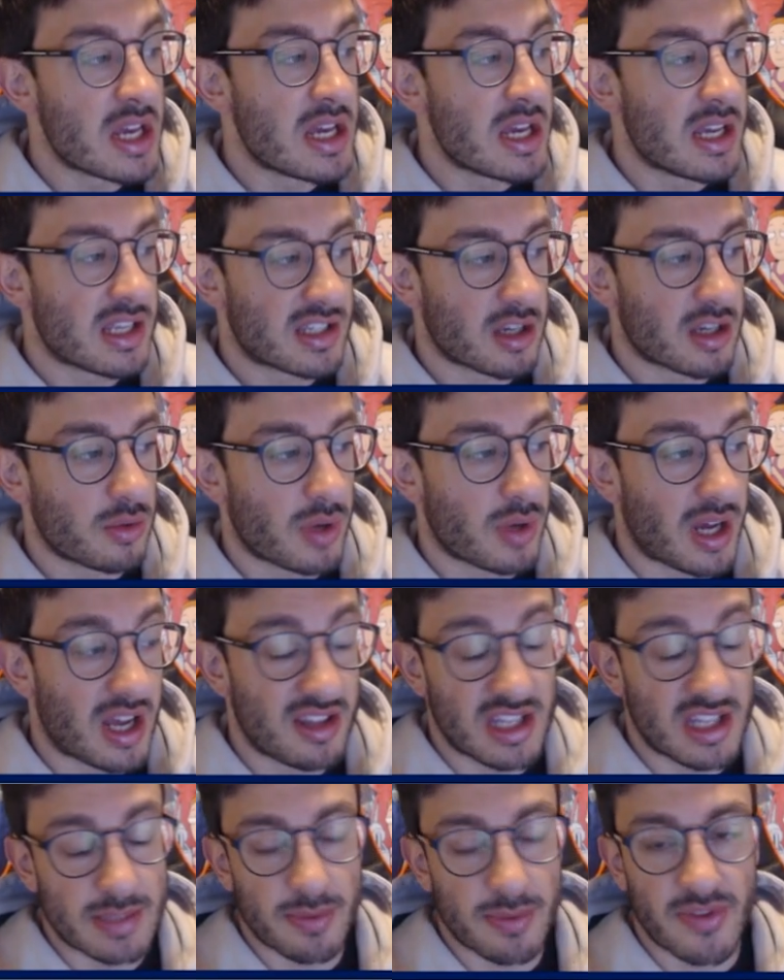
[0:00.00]
So
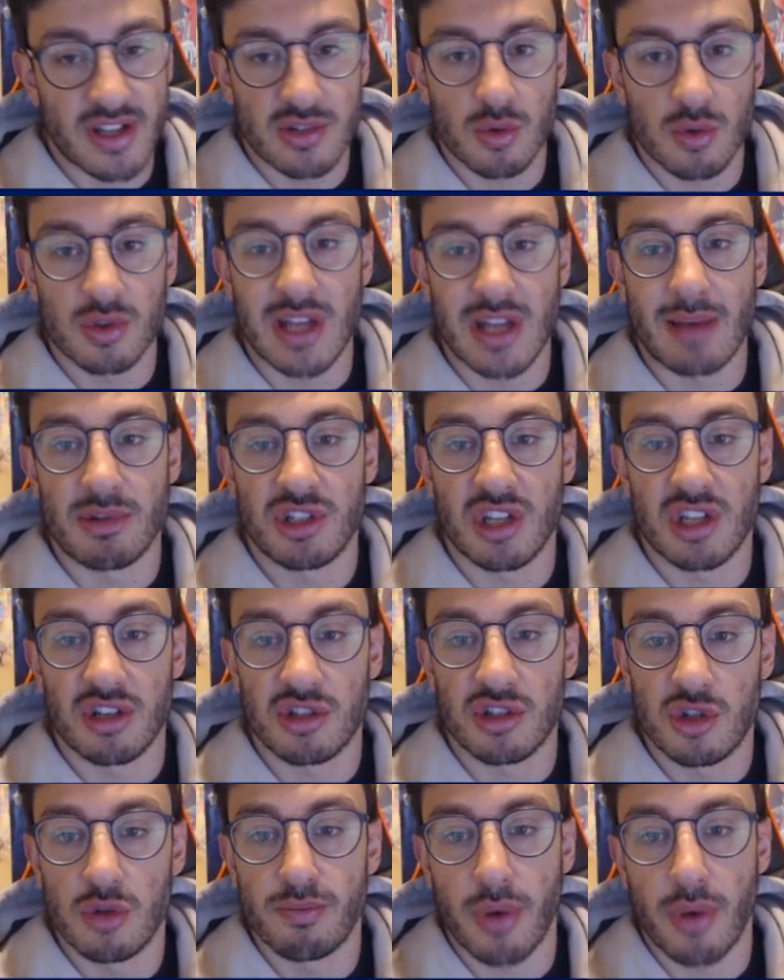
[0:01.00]
this prevents all damage done
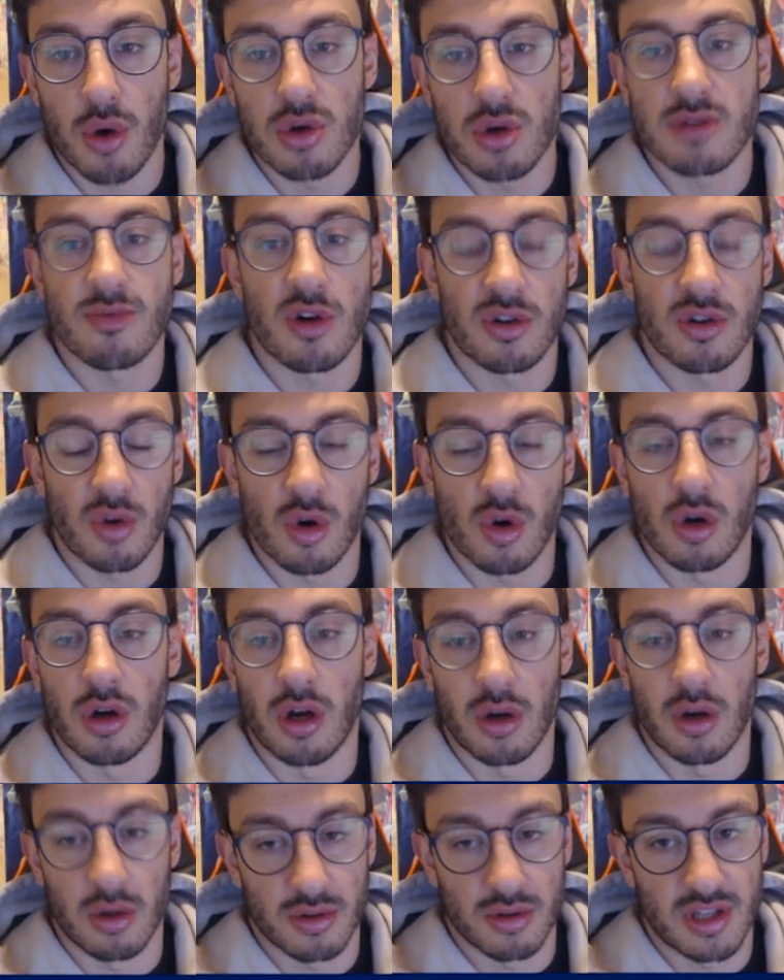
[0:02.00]
to Pokemon
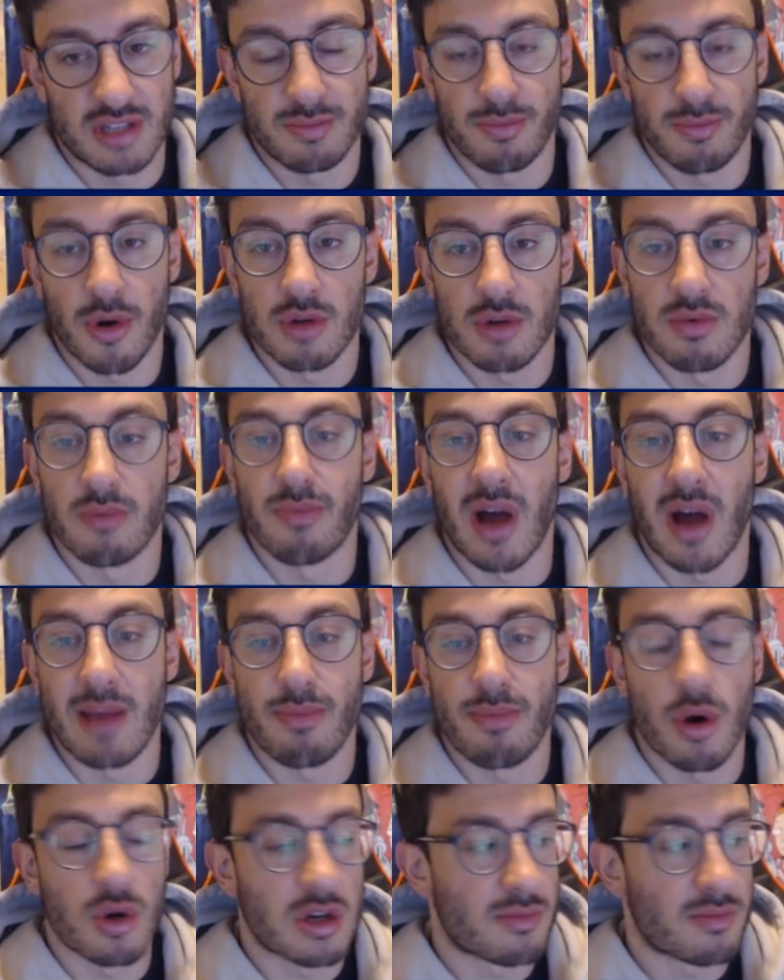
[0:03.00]
or this Pokemon by
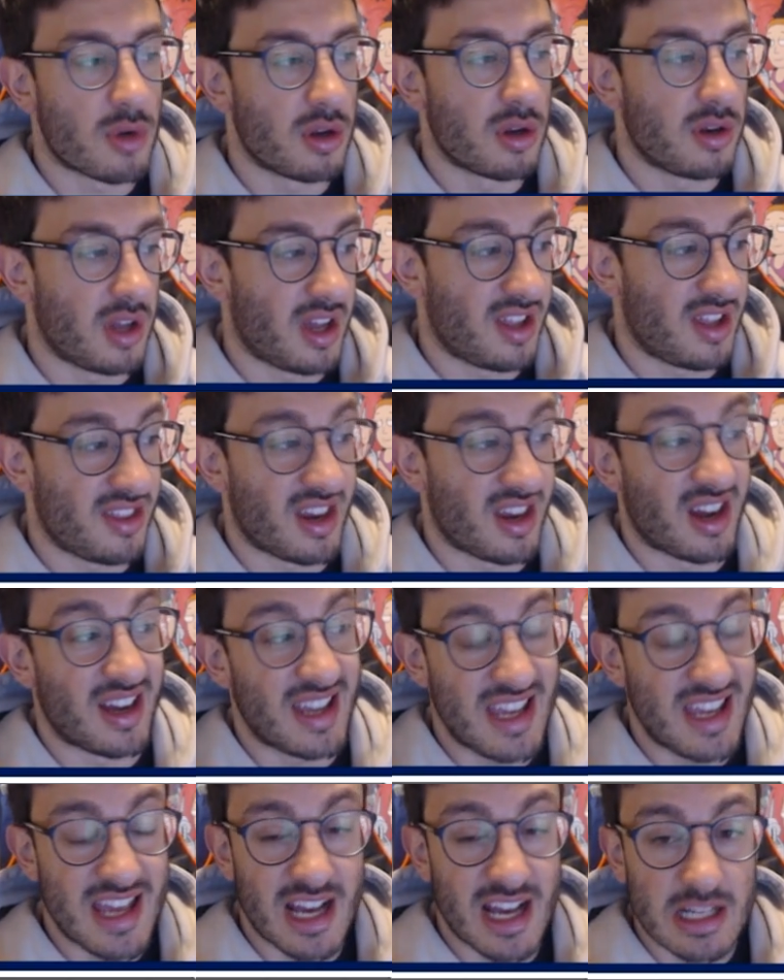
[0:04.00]
Pokemon that are
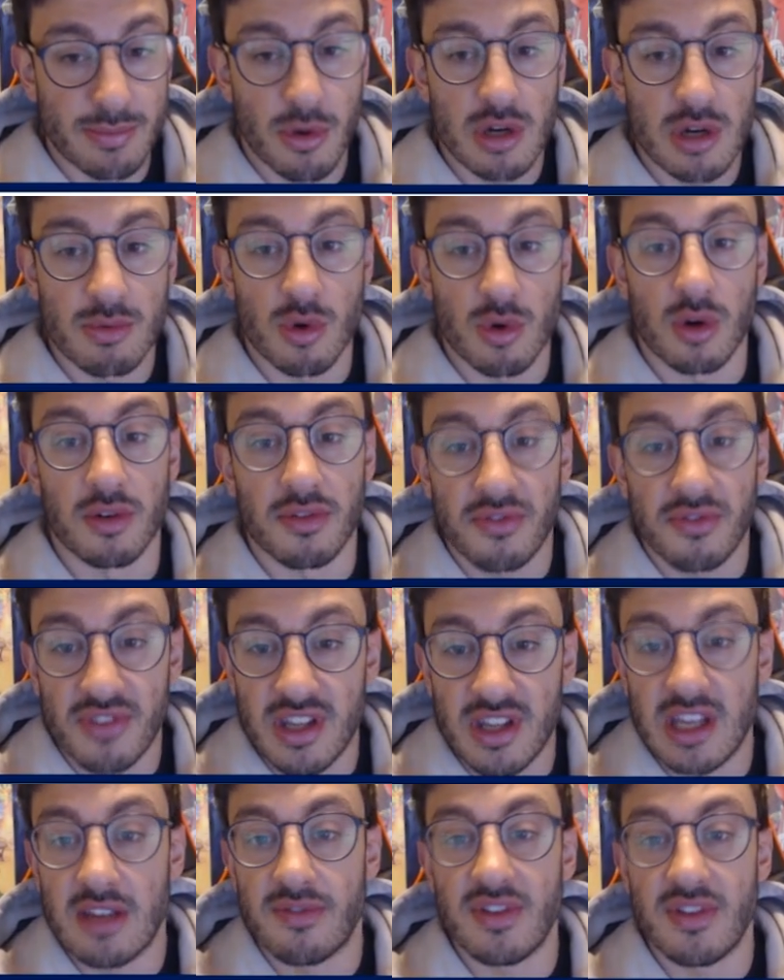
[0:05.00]
EX Pokemon or
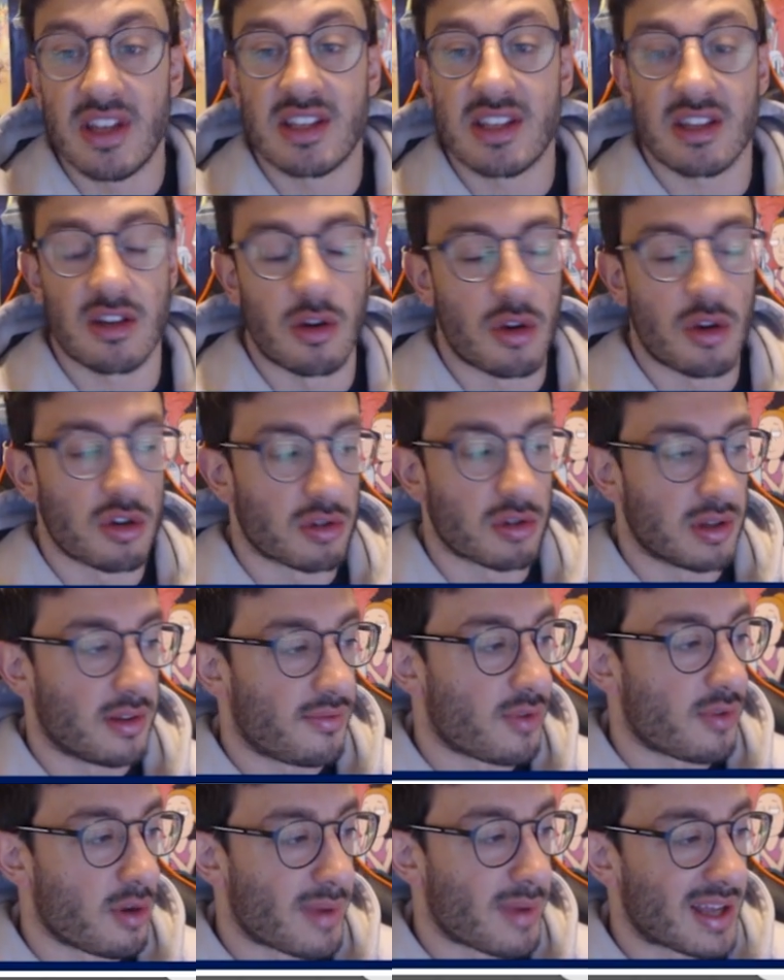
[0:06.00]
V. Vs are no longer in the
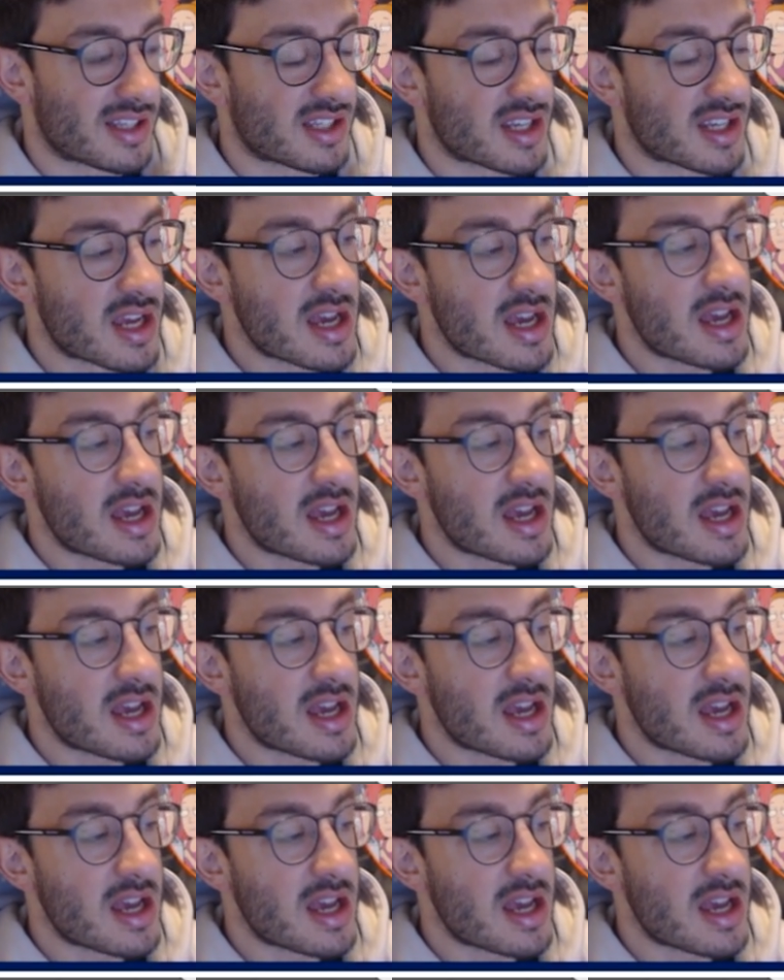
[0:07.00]
format.